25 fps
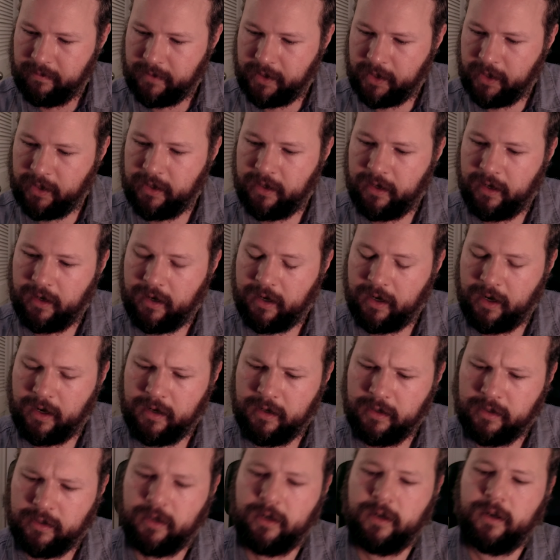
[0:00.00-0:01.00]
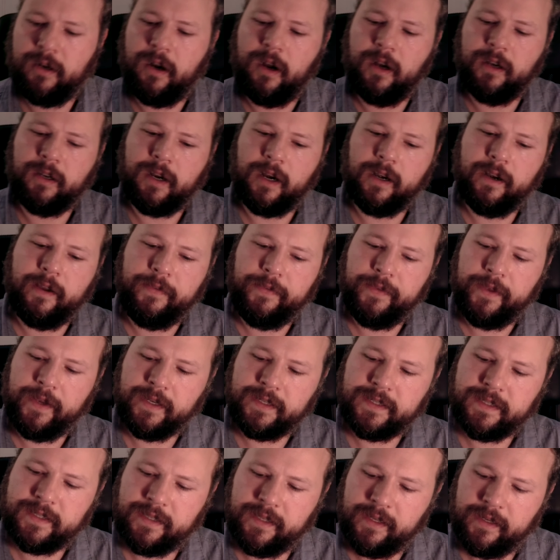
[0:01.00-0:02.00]
Kierkegaard kind of
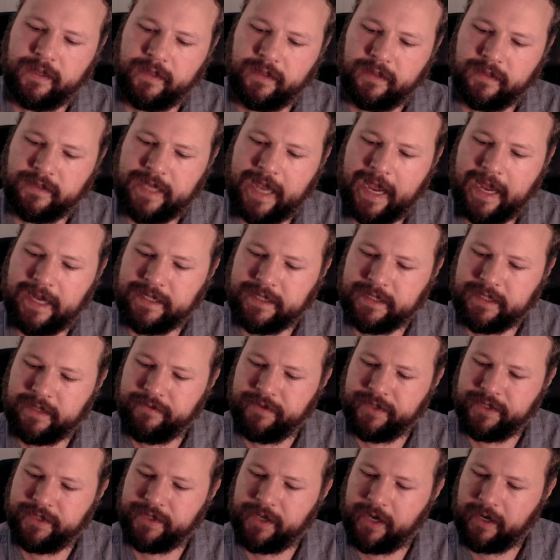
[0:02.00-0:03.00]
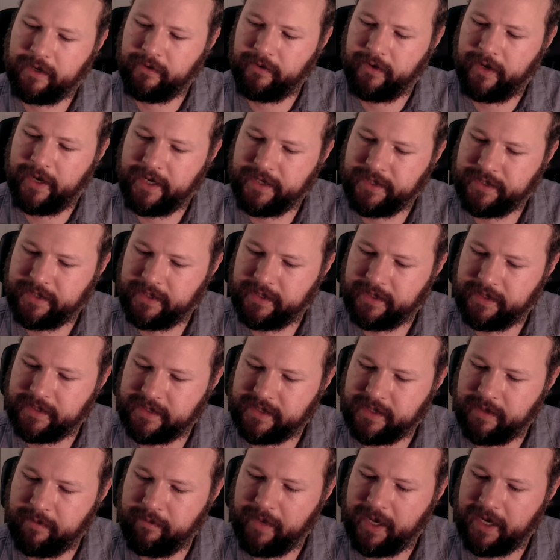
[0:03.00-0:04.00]
thinks the task of his generation is
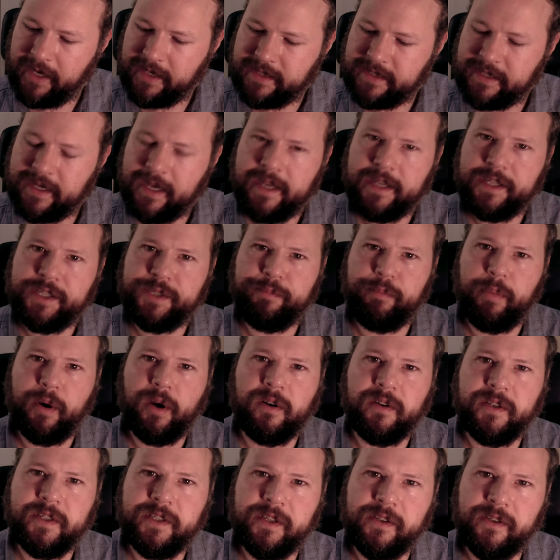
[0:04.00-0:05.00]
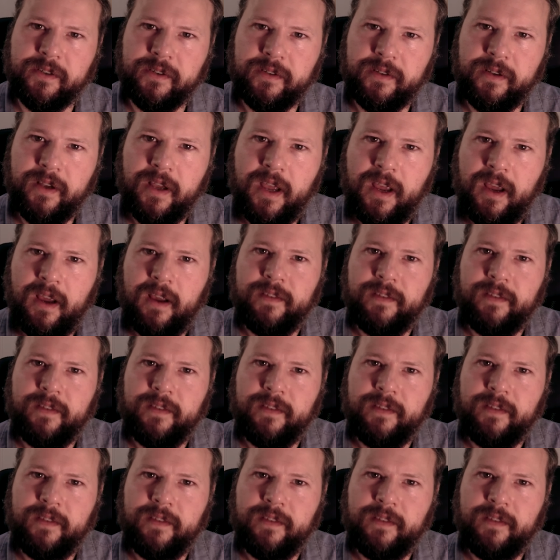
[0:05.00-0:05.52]
to make science personal.